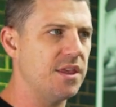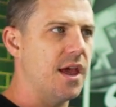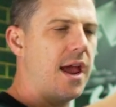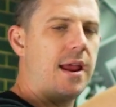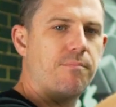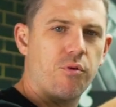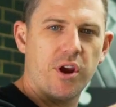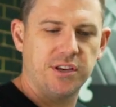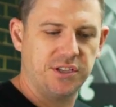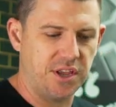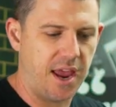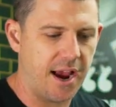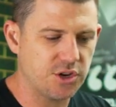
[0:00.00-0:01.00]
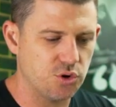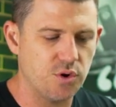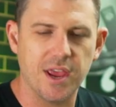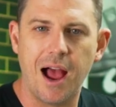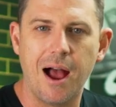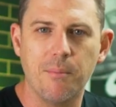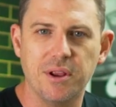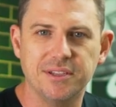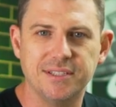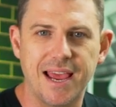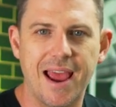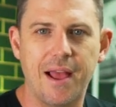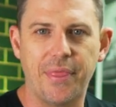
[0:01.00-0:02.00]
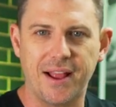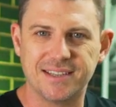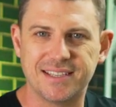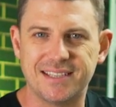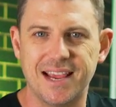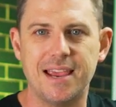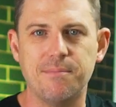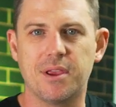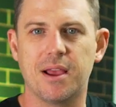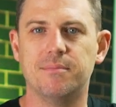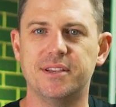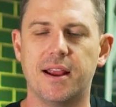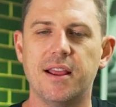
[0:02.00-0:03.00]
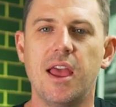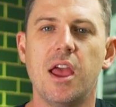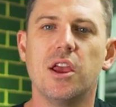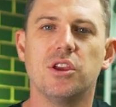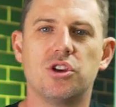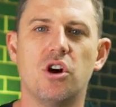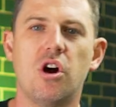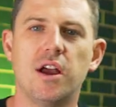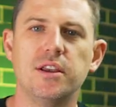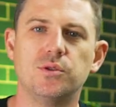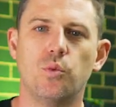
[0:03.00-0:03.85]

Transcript: You heat press the actual garment down, that steam comes out. Guys,